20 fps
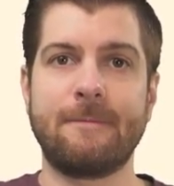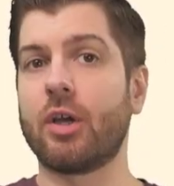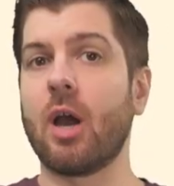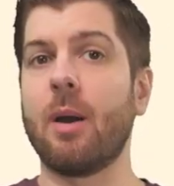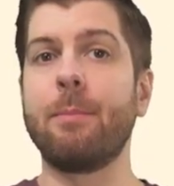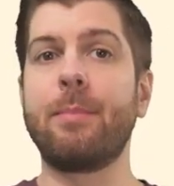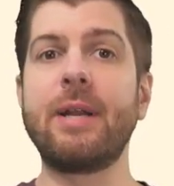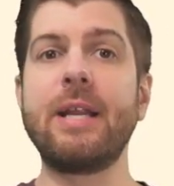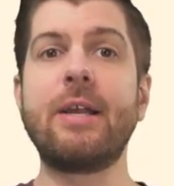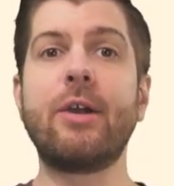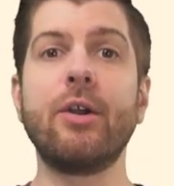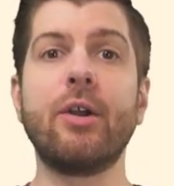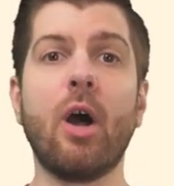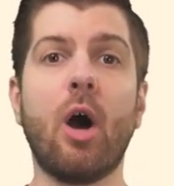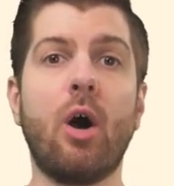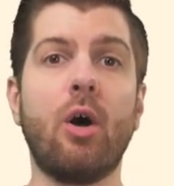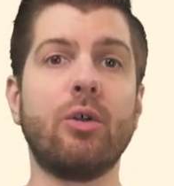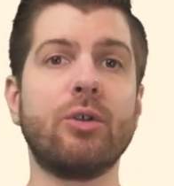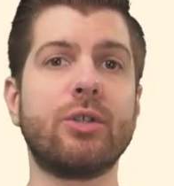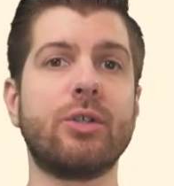The company could
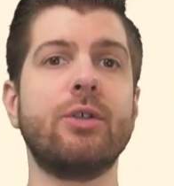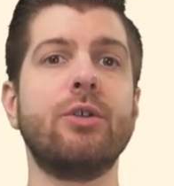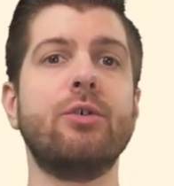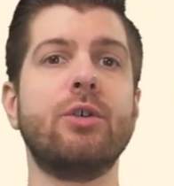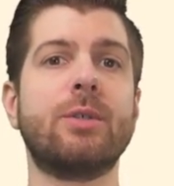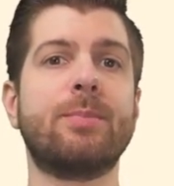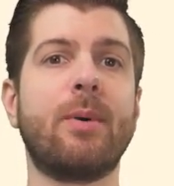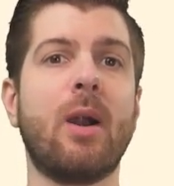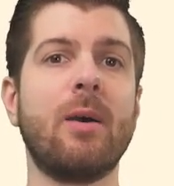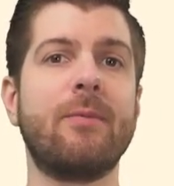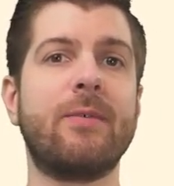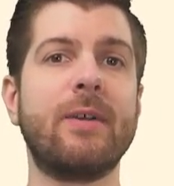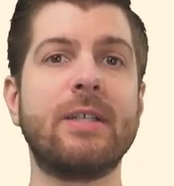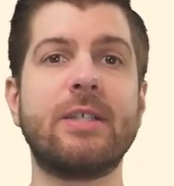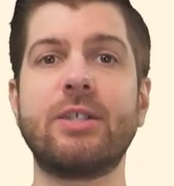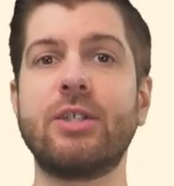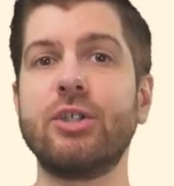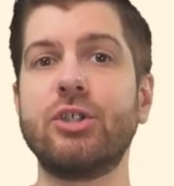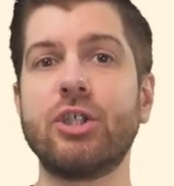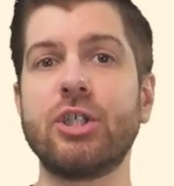also use
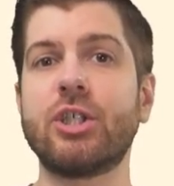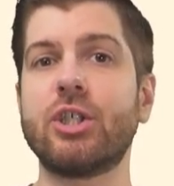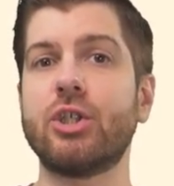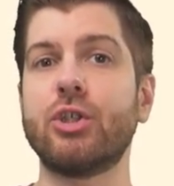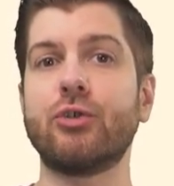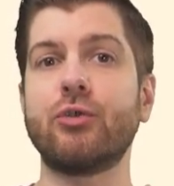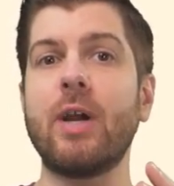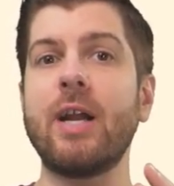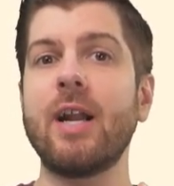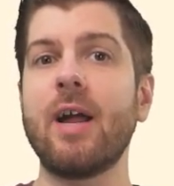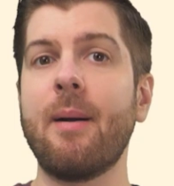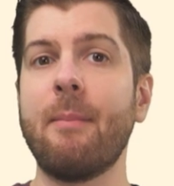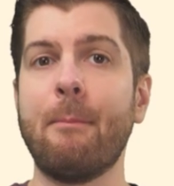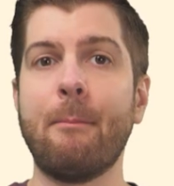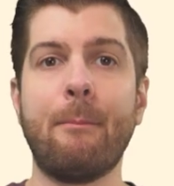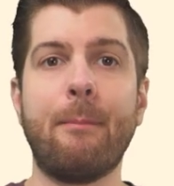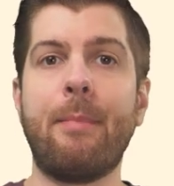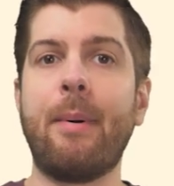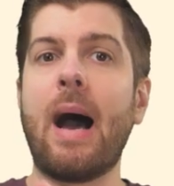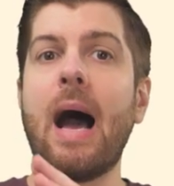profits to just straight
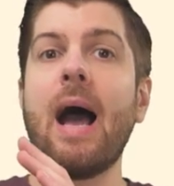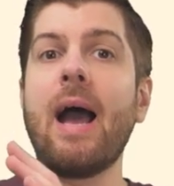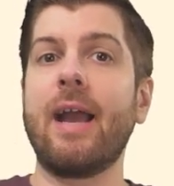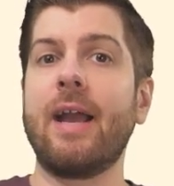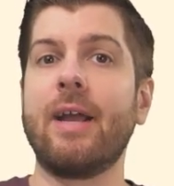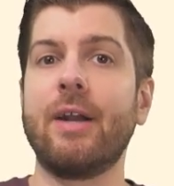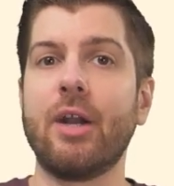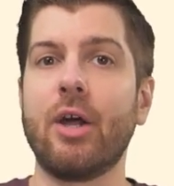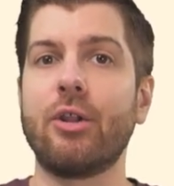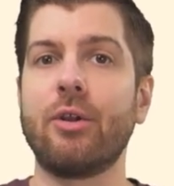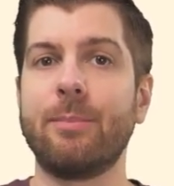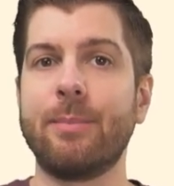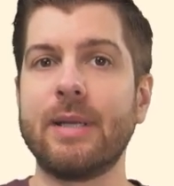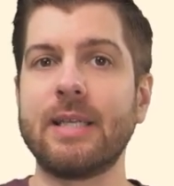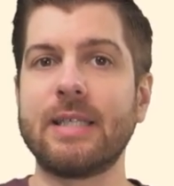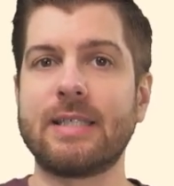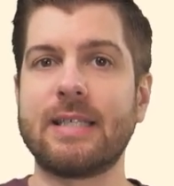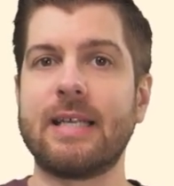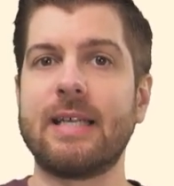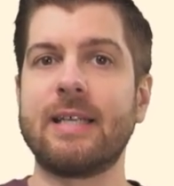up buy another
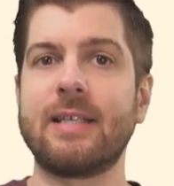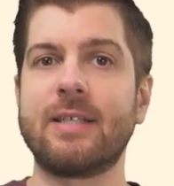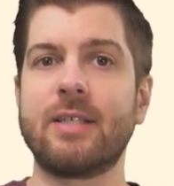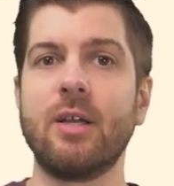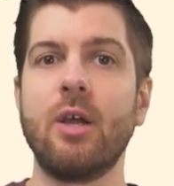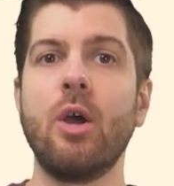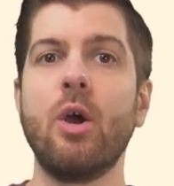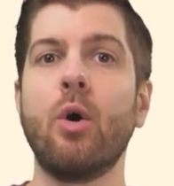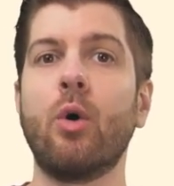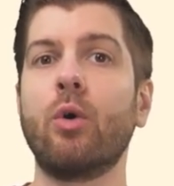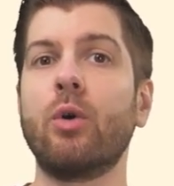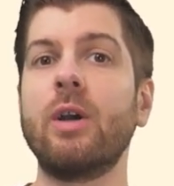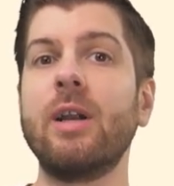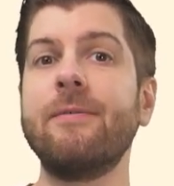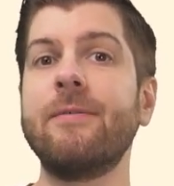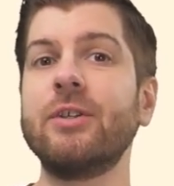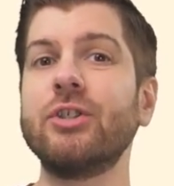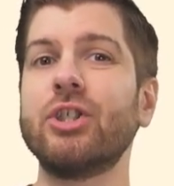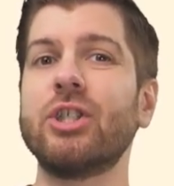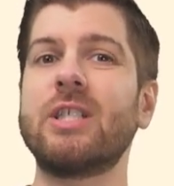business, or
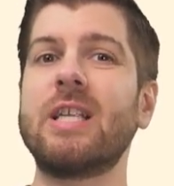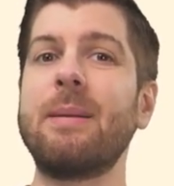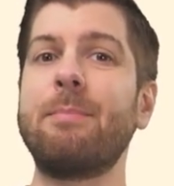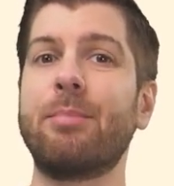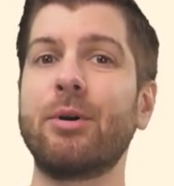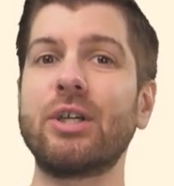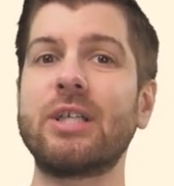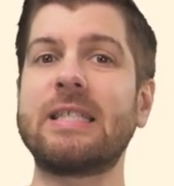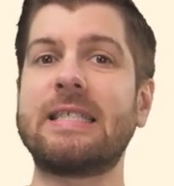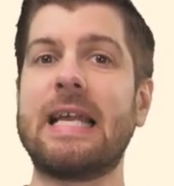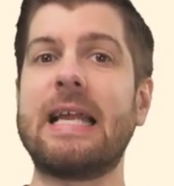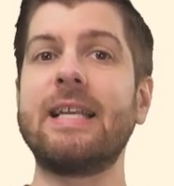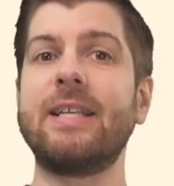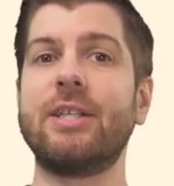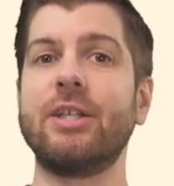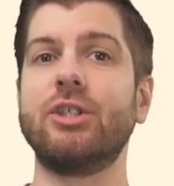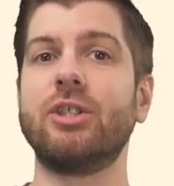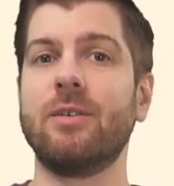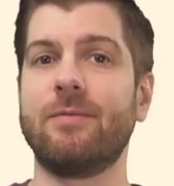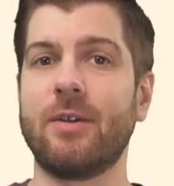even just a
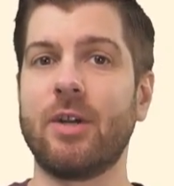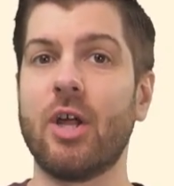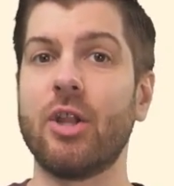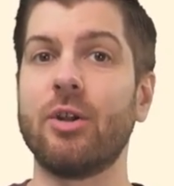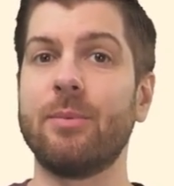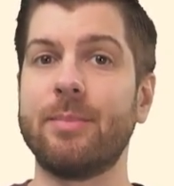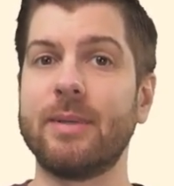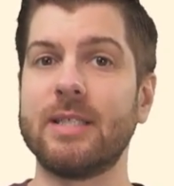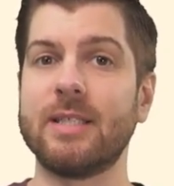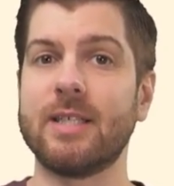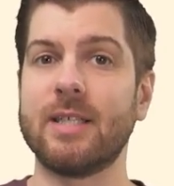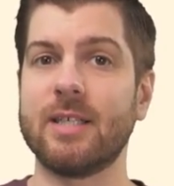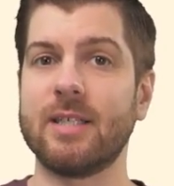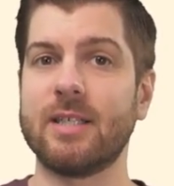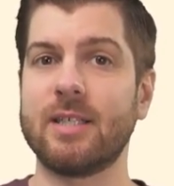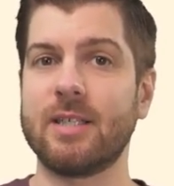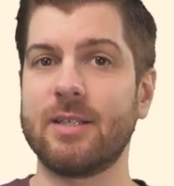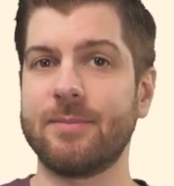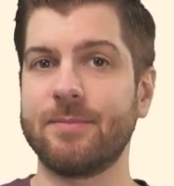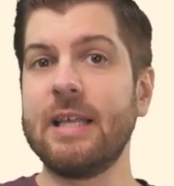percentage of another
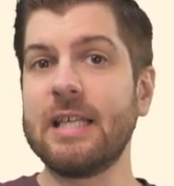business.